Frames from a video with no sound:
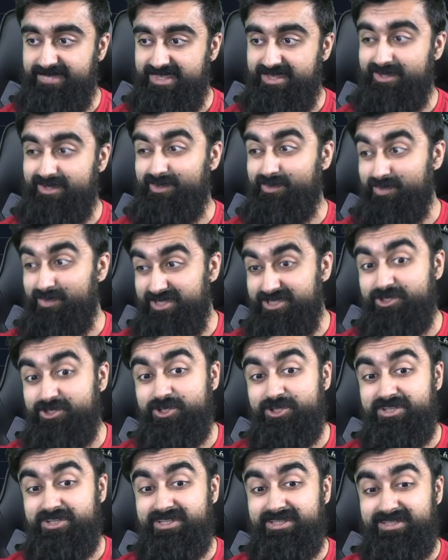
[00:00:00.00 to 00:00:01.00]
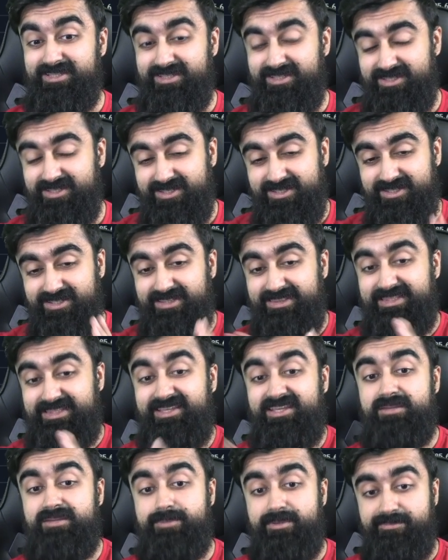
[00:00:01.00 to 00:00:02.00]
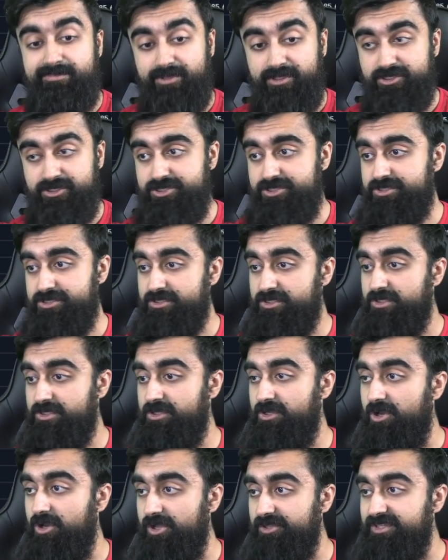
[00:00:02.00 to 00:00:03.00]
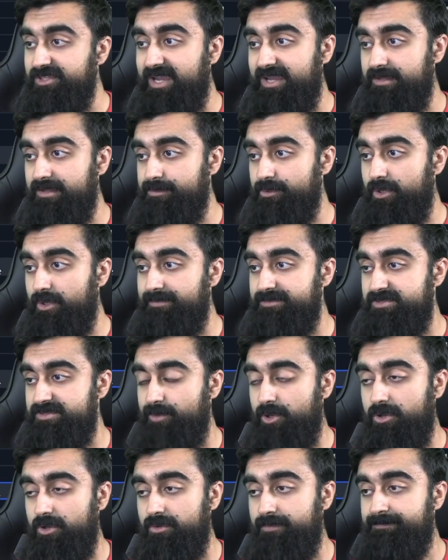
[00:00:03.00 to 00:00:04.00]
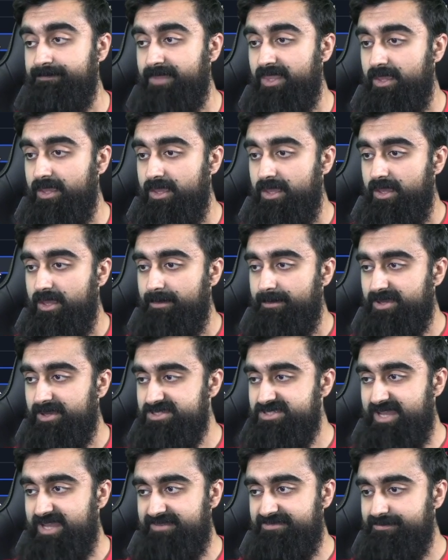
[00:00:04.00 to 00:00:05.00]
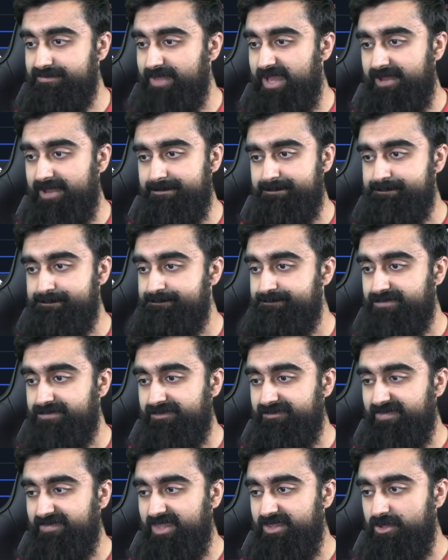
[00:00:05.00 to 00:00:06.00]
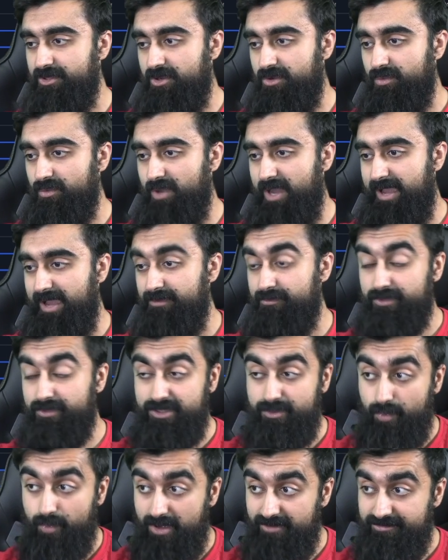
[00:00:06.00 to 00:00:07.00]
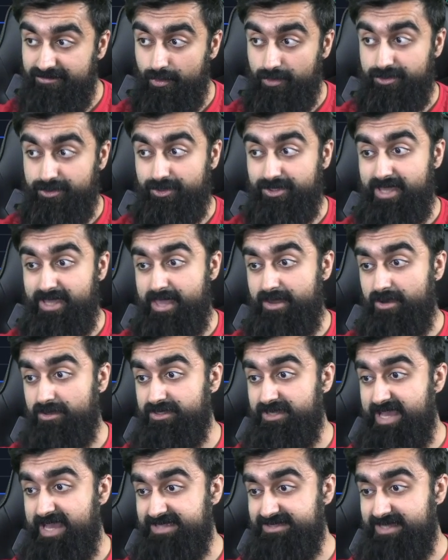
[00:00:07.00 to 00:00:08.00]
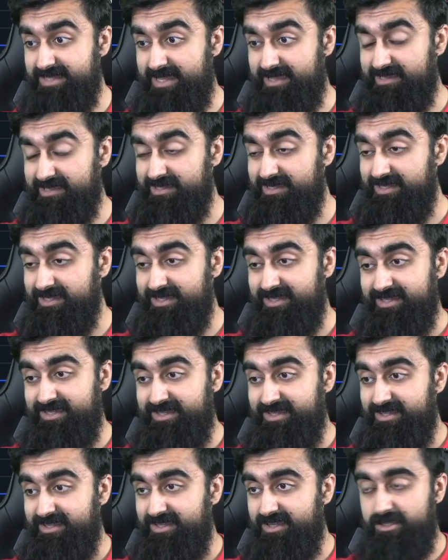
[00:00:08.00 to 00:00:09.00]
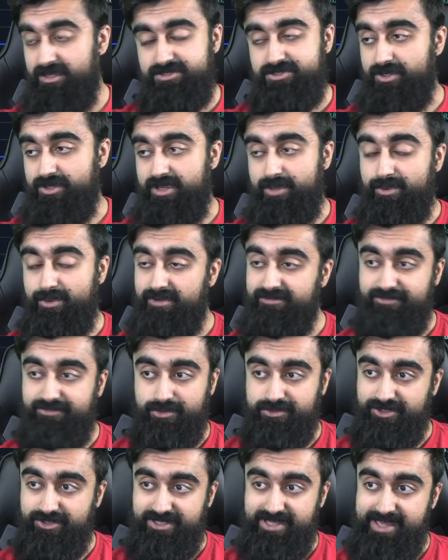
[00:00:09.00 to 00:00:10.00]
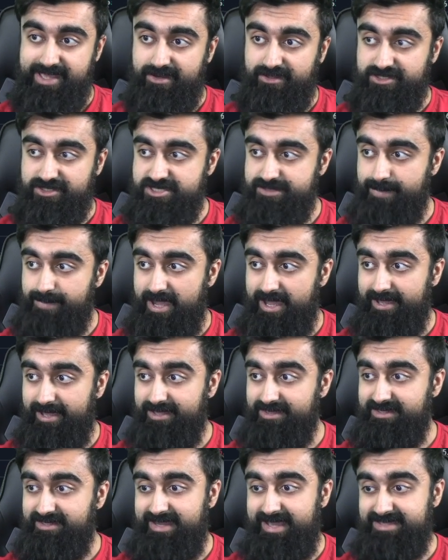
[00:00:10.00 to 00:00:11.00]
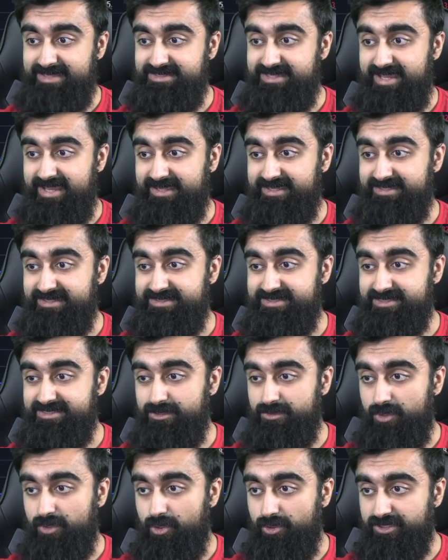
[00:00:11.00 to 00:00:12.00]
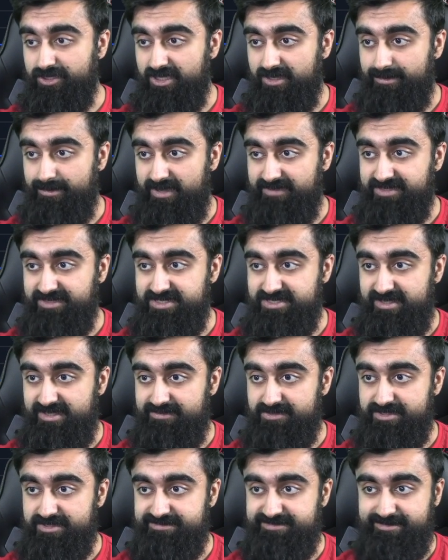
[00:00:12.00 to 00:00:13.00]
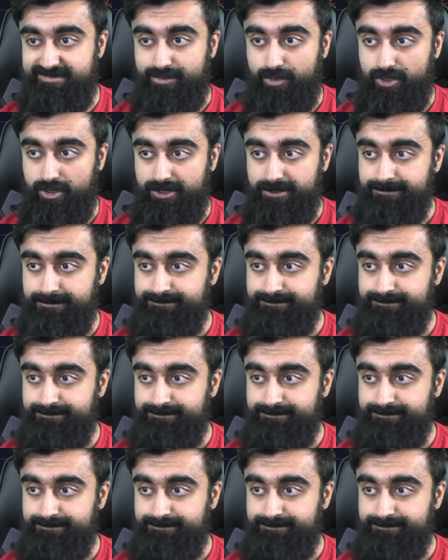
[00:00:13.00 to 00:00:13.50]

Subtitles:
we could lean a bit bullish on the IWM tomorrow. But aside from that, you know, I really want 438 on the NASDAQ. I want 438 on the SPY. The NASDAQ is still holding above these levels of support.